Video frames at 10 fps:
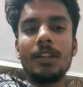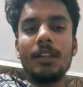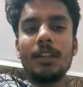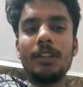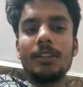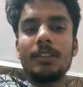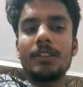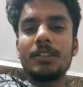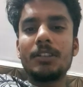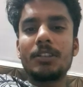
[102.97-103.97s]
and the
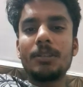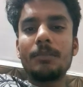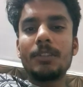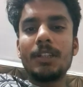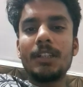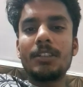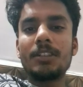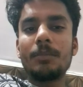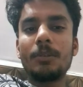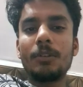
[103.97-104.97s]
system that
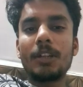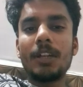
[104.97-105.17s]
support